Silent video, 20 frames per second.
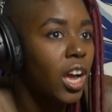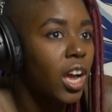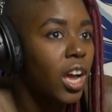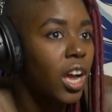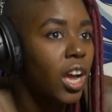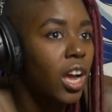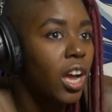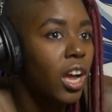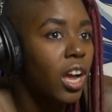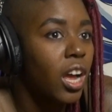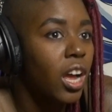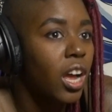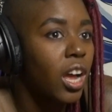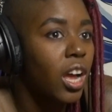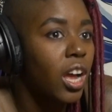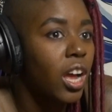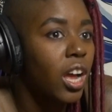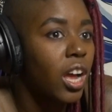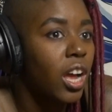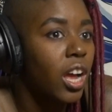
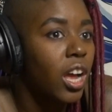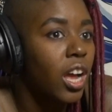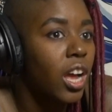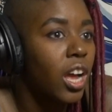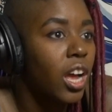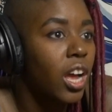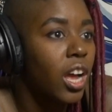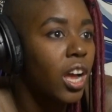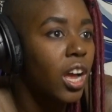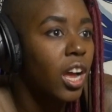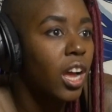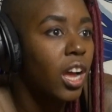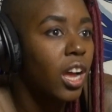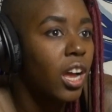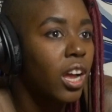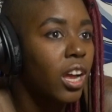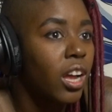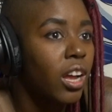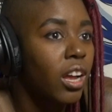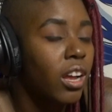
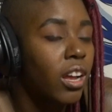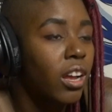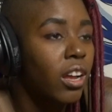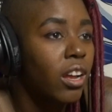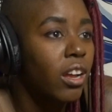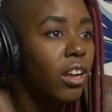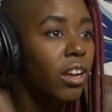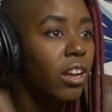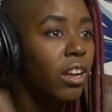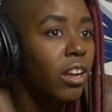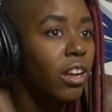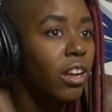(silent)